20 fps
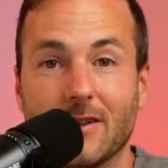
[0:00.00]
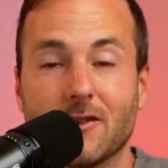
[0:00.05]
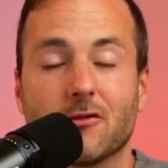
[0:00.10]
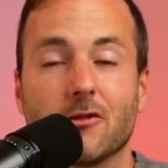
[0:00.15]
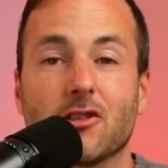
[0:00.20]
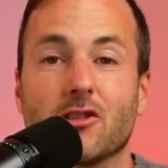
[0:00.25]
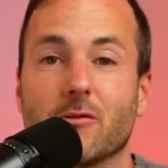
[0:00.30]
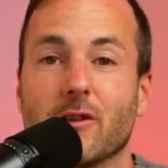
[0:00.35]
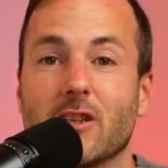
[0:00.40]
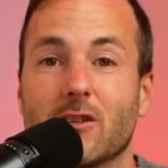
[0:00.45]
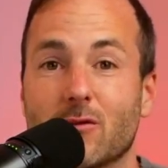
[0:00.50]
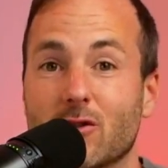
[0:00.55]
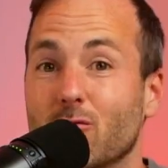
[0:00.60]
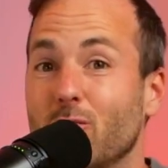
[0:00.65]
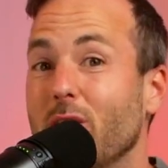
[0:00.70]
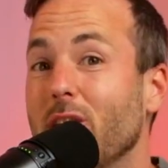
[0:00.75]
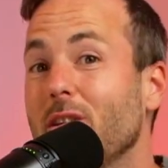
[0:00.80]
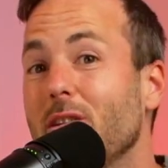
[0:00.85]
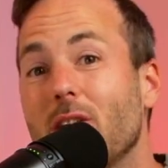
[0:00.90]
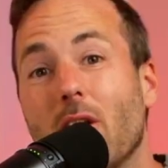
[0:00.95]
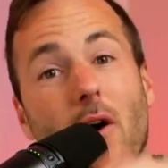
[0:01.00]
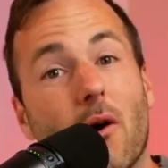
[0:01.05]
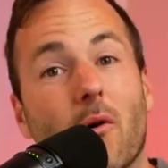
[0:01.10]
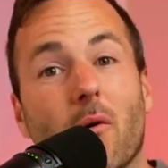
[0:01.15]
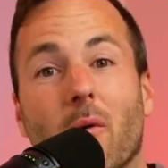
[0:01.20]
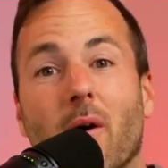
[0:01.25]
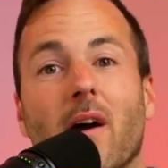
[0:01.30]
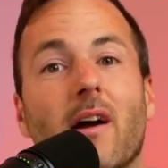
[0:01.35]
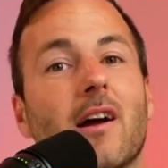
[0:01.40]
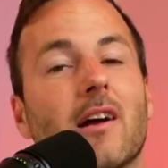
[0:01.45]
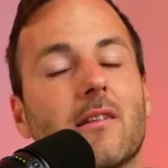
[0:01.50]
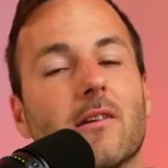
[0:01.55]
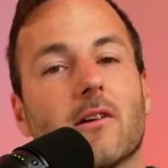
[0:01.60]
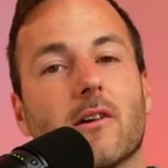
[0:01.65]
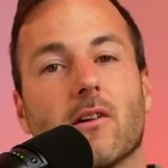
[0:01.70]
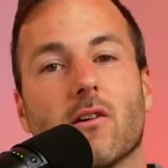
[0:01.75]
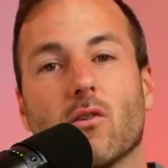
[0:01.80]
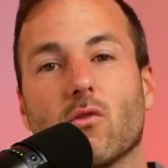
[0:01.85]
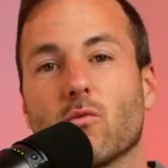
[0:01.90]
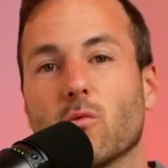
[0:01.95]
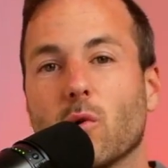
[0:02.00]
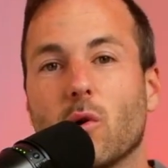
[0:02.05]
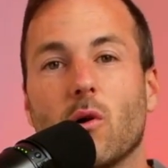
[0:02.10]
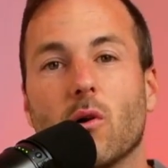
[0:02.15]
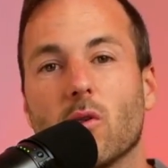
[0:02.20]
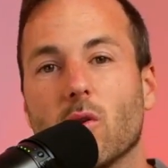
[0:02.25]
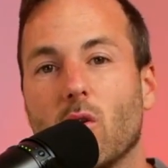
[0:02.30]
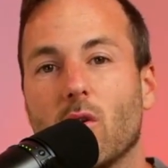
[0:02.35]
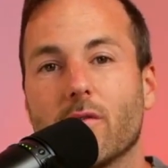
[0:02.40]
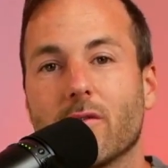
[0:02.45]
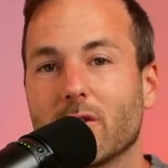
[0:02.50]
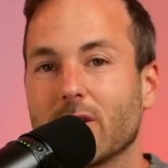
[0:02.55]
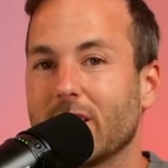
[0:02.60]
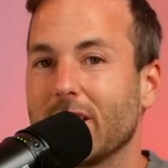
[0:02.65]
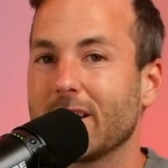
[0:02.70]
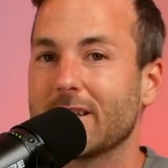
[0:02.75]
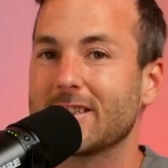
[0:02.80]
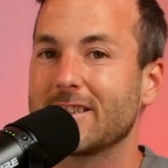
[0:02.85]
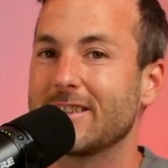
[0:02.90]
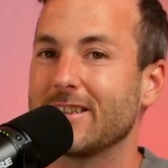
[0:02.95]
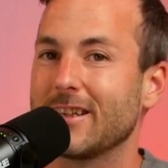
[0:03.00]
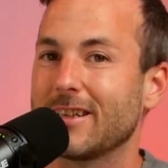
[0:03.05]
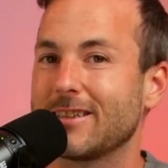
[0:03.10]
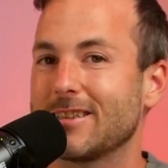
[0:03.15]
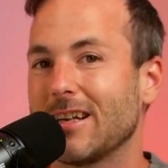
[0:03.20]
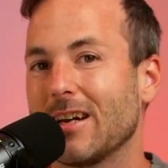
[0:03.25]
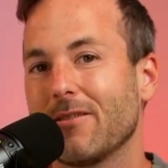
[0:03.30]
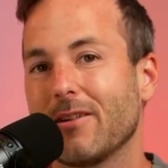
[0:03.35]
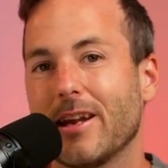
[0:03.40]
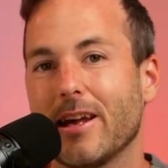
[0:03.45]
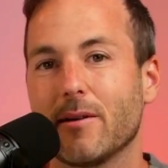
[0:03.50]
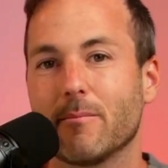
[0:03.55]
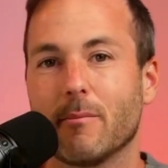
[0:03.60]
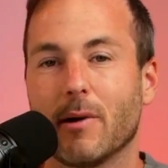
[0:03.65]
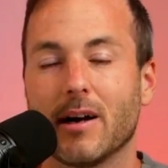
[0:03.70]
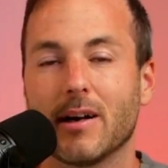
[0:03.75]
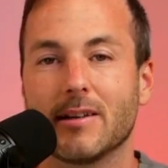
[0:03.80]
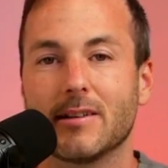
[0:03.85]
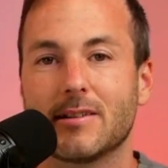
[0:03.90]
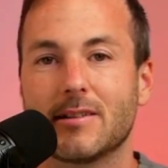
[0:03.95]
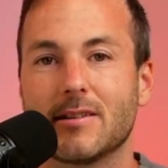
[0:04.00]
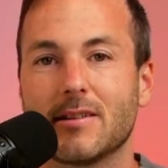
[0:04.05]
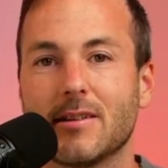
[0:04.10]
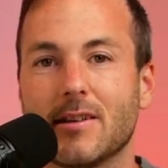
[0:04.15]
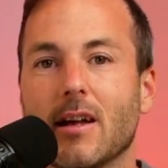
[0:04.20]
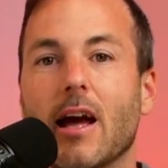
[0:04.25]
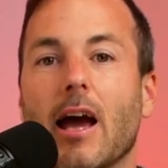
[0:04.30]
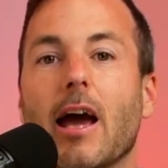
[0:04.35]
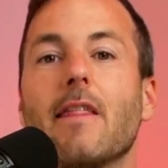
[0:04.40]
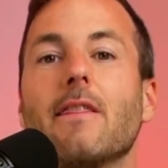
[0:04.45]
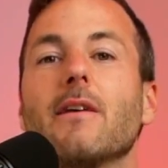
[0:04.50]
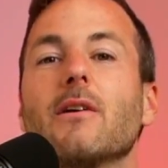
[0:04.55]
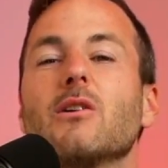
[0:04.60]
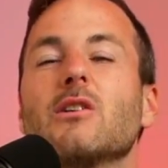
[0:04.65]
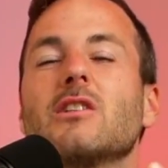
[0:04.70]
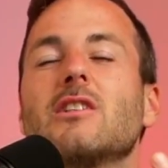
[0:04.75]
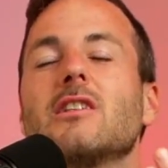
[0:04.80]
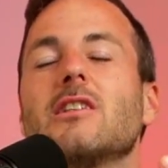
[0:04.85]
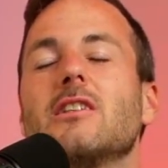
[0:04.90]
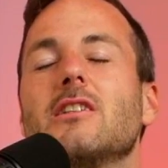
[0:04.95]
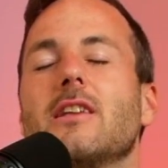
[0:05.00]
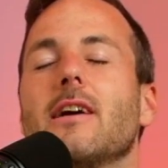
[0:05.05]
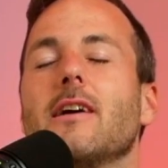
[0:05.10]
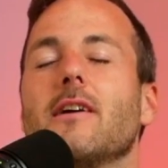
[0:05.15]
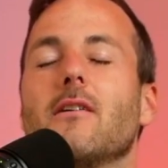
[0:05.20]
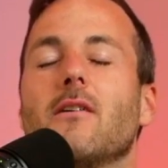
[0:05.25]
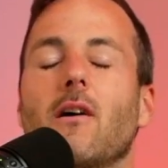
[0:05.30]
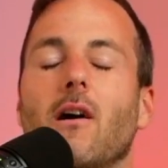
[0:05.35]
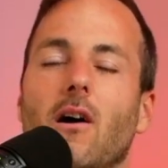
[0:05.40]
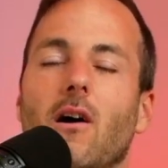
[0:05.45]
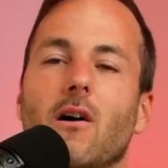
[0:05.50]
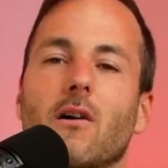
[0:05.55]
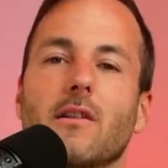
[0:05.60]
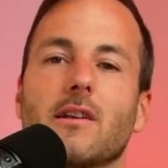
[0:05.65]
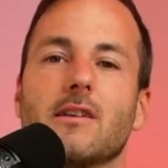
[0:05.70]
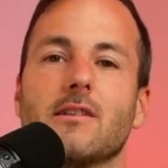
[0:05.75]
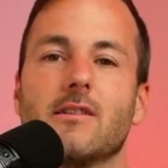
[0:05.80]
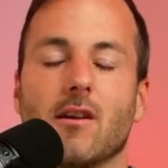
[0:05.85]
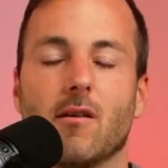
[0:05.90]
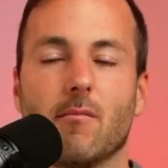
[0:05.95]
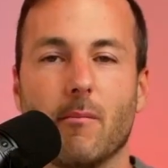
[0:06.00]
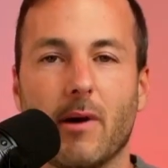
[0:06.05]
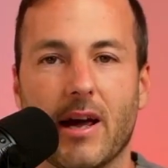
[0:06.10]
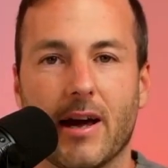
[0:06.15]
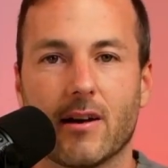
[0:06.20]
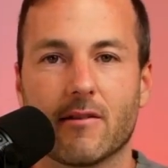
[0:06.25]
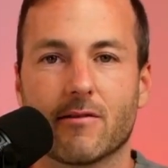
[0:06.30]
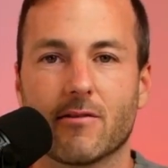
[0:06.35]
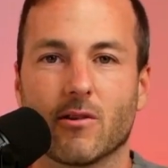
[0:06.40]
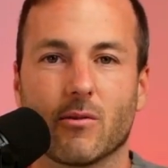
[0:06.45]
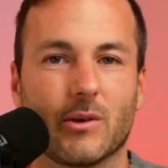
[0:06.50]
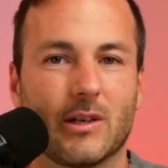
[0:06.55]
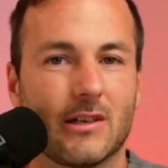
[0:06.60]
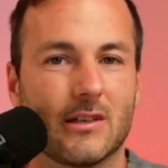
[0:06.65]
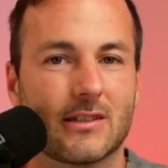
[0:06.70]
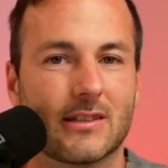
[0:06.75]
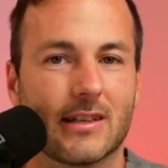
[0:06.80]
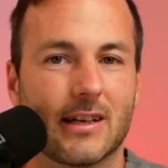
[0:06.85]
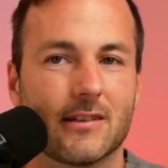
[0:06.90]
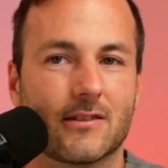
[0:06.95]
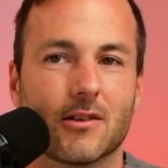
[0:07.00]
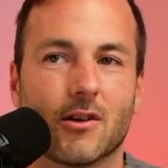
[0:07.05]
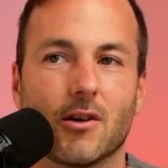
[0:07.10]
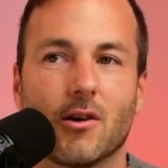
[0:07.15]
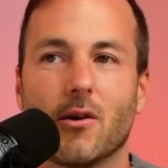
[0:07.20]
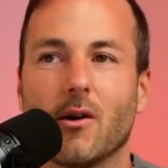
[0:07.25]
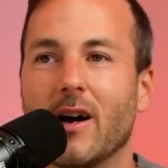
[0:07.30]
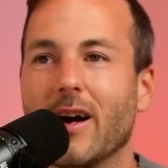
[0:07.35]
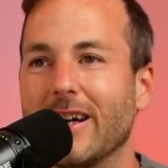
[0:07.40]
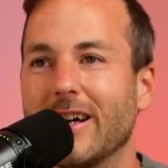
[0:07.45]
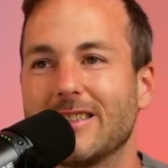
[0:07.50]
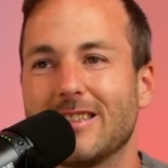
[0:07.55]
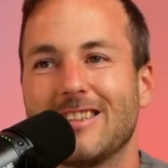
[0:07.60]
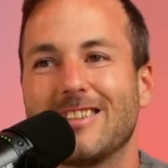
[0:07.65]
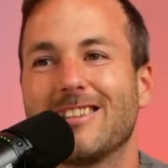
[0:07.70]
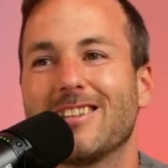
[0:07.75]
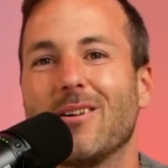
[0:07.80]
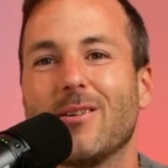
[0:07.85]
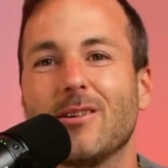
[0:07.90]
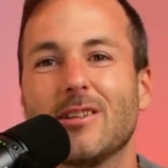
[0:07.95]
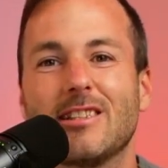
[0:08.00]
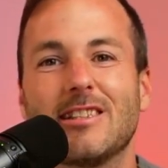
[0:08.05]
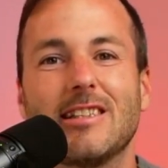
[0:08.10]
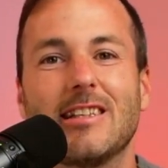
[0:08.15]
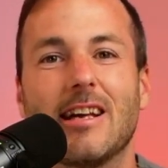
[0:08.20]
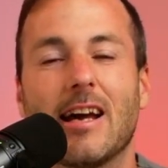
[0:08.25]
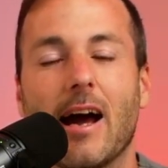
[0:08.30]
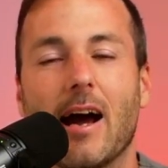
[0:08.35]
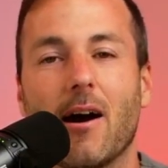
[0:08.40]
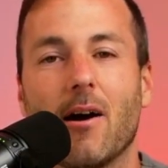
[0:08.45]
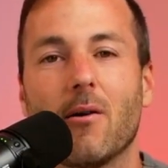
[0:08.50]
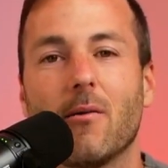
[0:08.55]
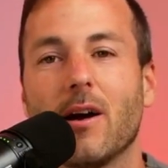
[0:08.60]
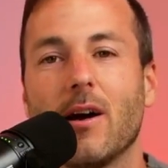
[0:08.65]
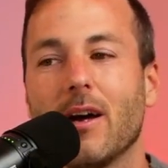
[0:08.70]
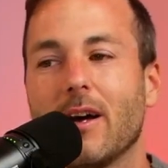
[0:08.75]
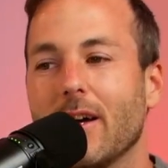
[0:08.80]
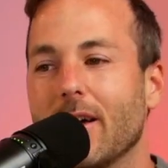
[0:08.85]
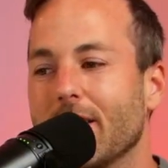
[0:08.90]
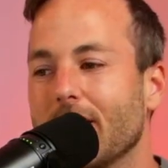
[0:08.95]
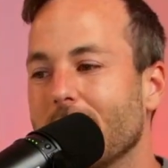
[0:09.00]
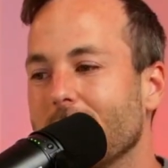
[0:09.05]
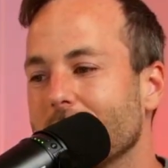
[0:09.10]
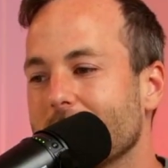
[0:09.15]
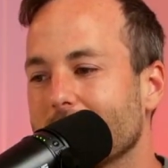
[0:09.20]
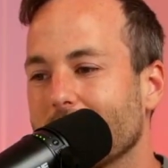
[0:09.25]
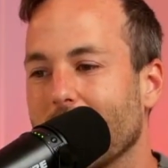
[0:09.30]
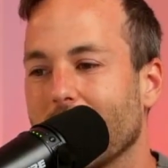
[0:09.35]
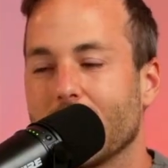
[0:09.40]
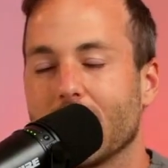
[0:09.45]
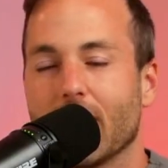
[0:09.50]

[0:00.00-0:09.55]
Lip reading: interest rates, which we know they're going to roll over in the next 6, 7, 8 months. And there's still all this demand for real estate. So I just don't see how this